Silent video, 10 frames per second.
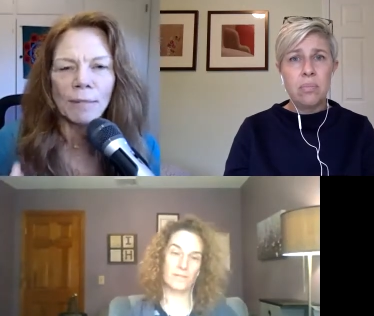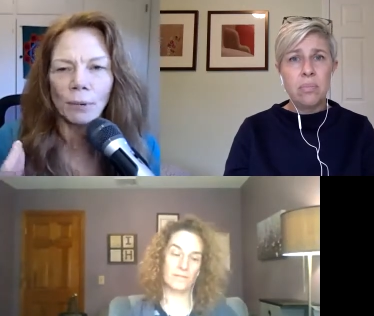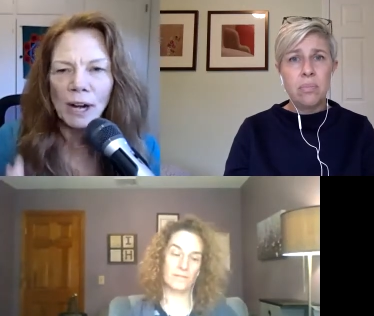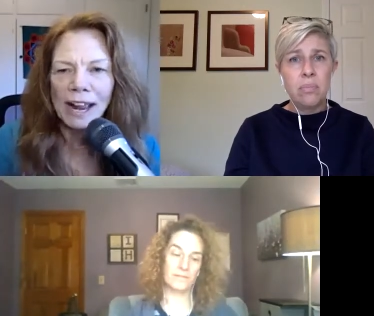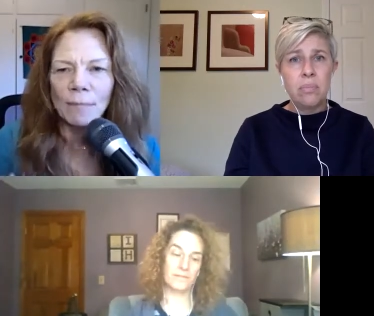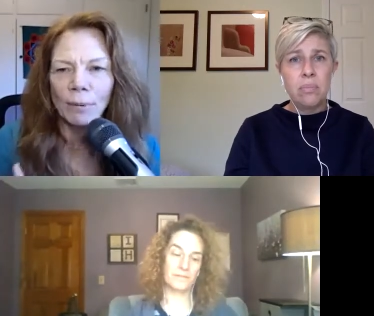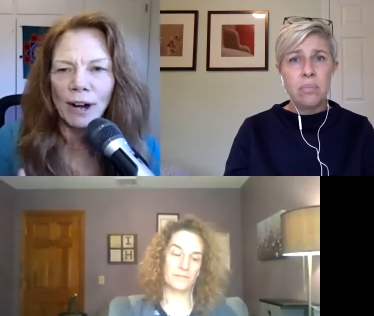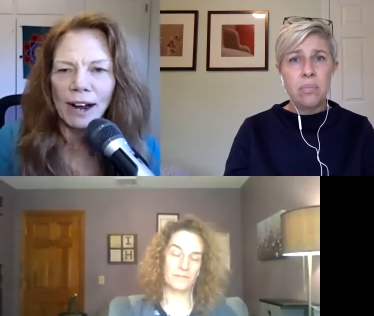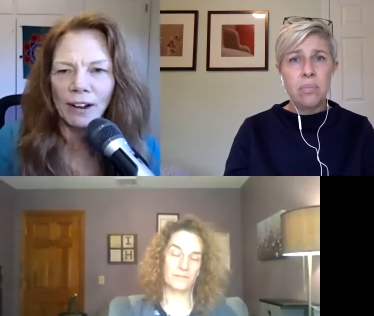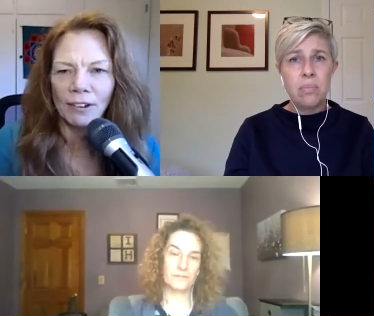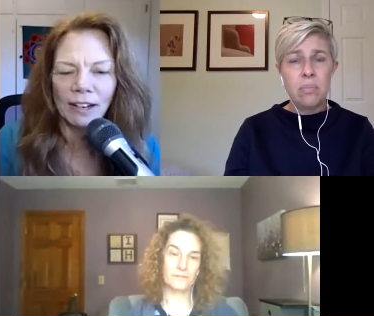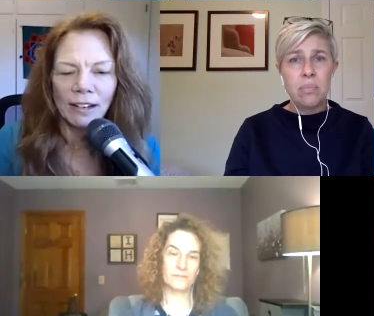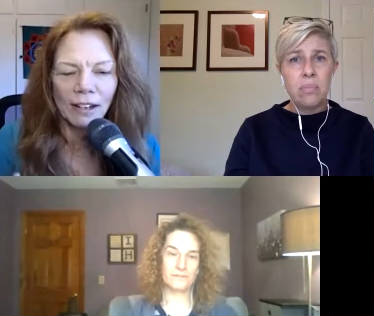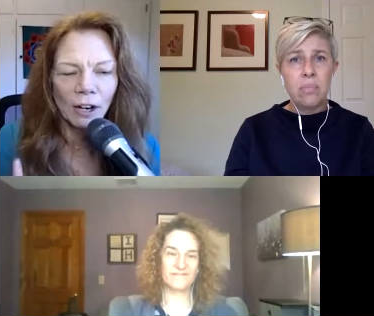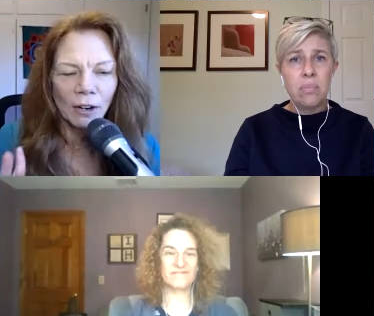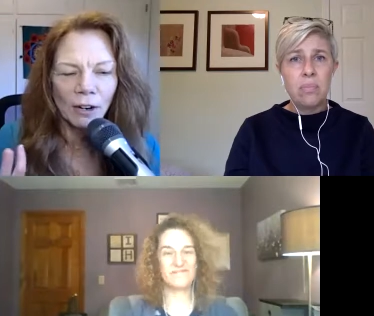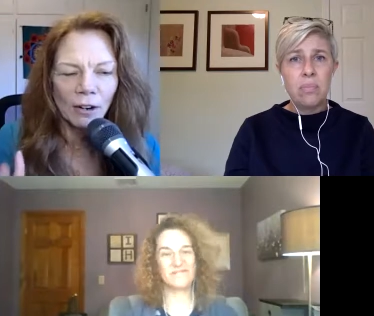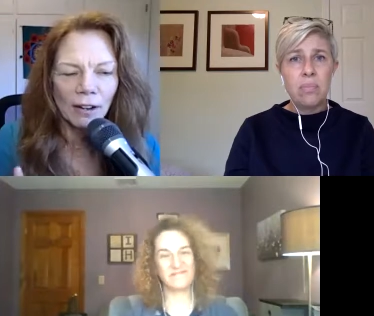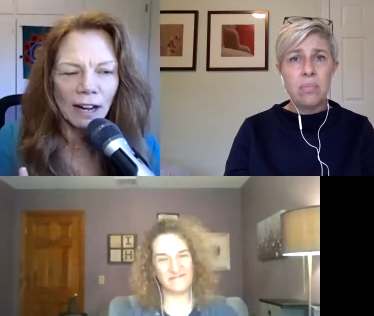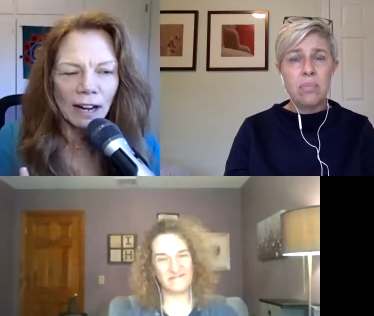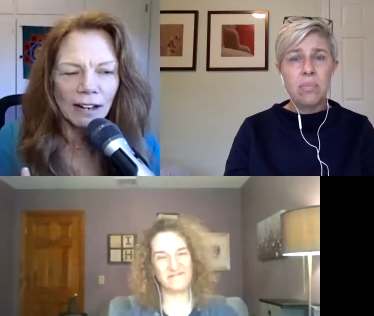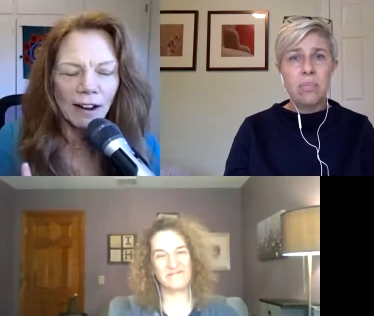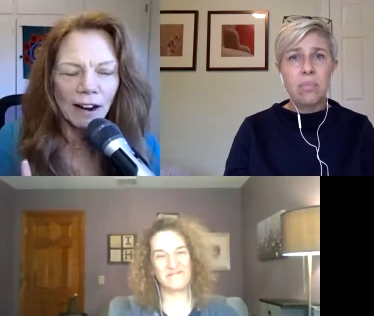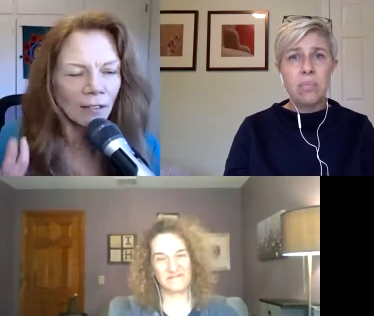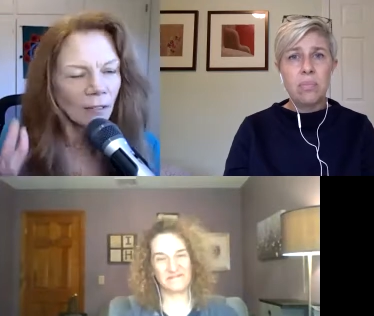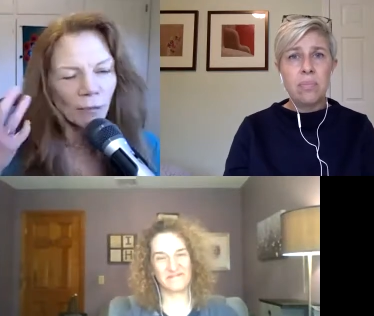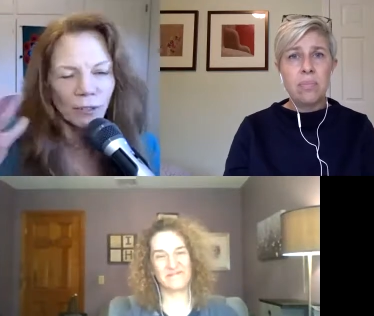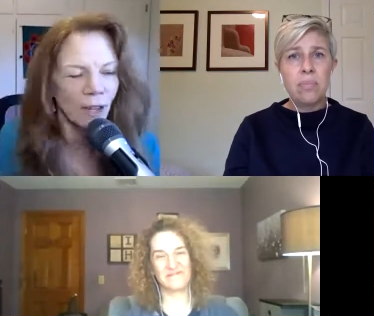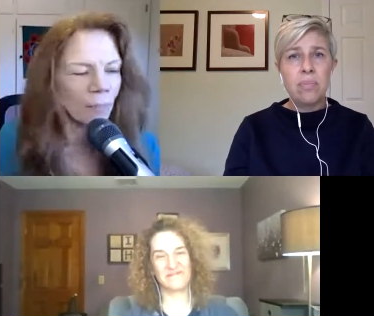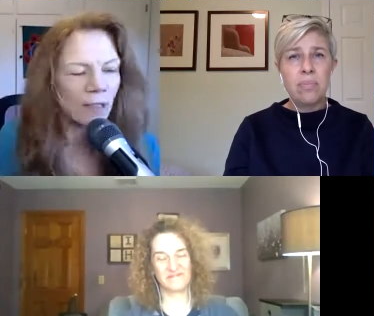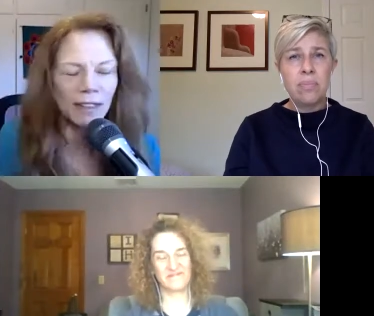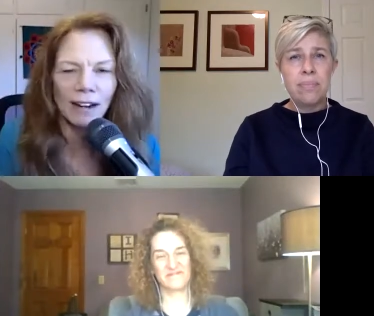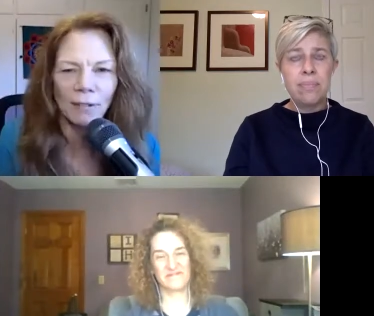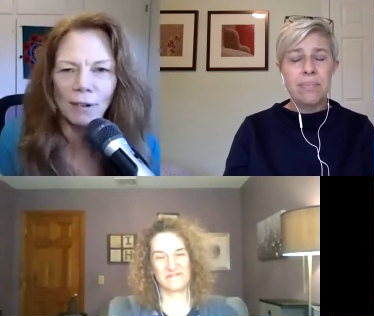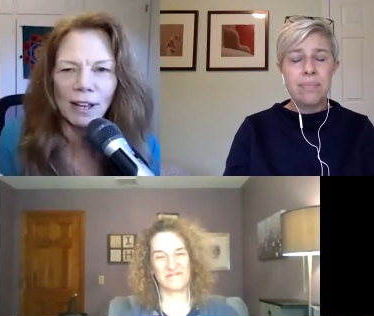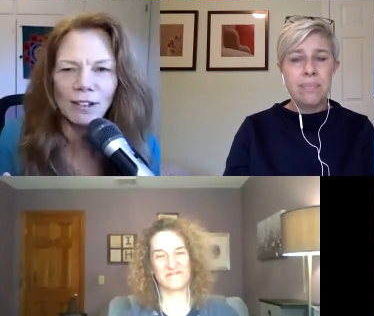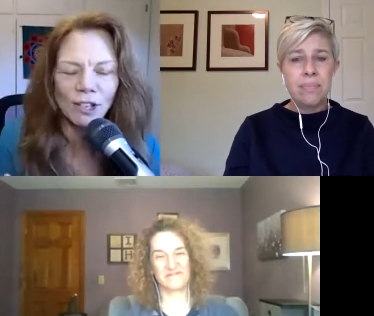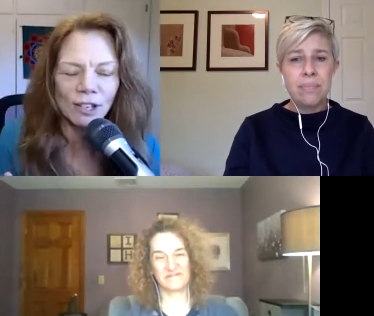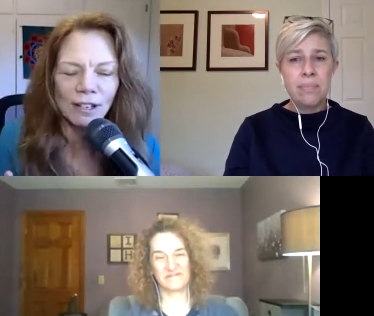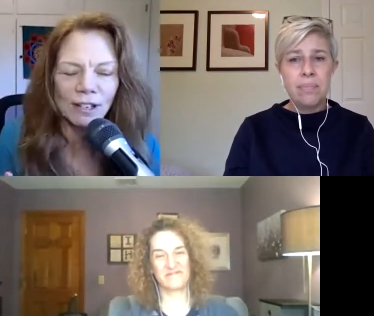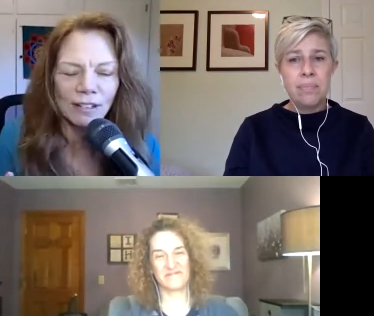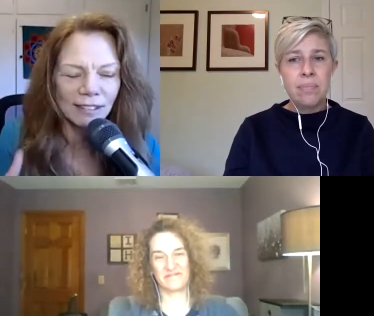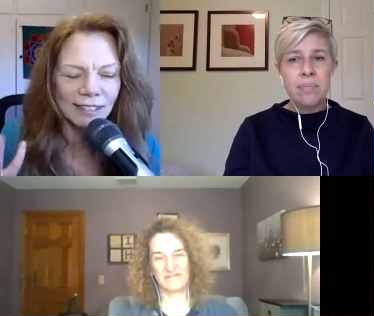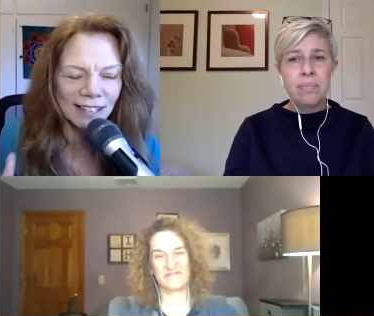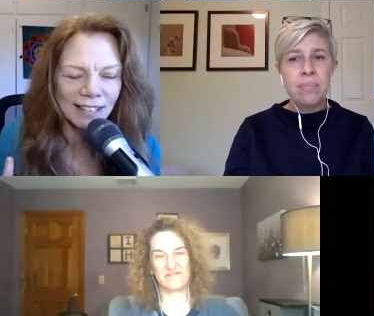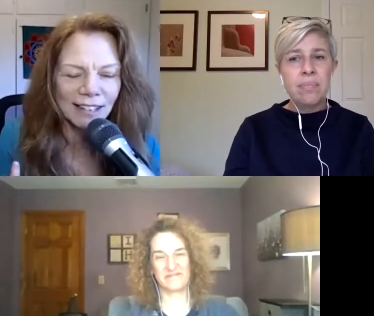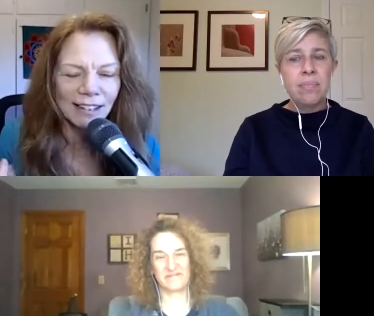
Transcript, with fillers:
Speaker 1: Brene Brown, I, I, something that I read that she did.